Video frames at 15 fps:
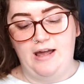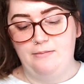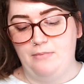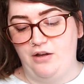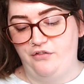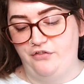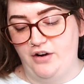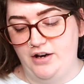my
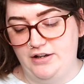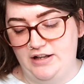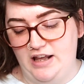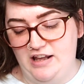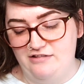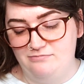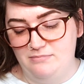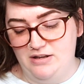friend
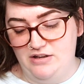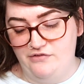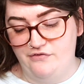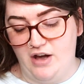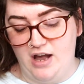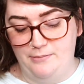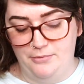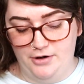gave me
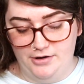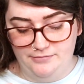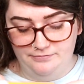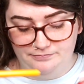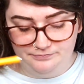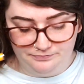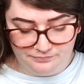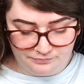Vibrant,
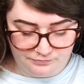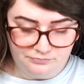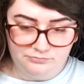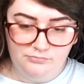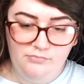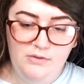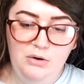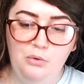
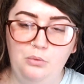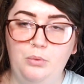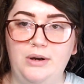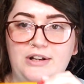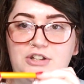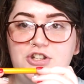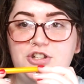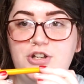
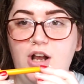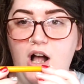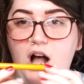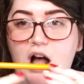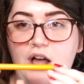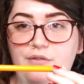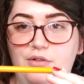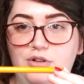which
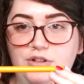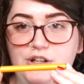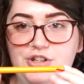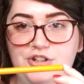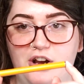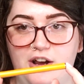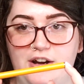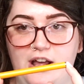I've only
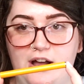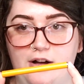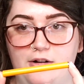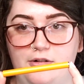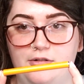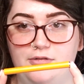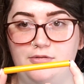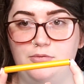tried
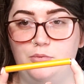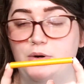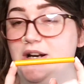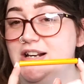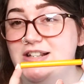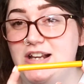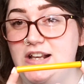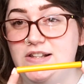out what
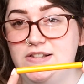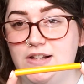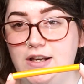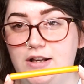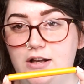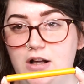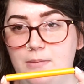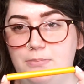it tastes like
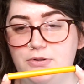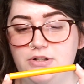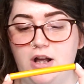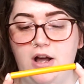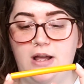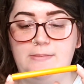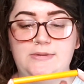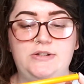a couple
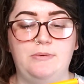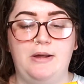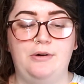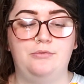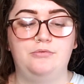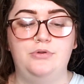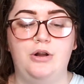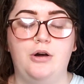times, so I
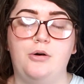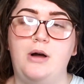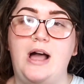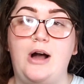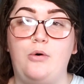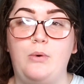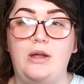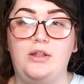don't know
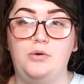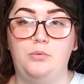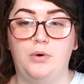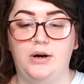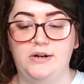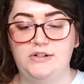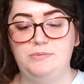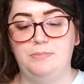how well it
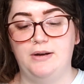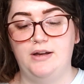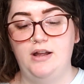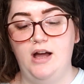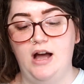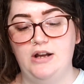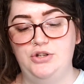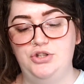works, but
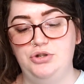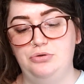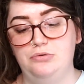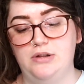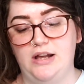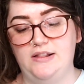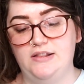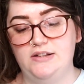I do
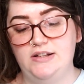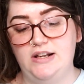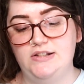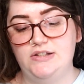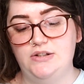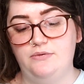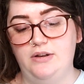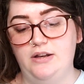like the
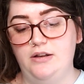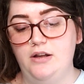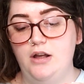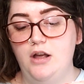taste of it.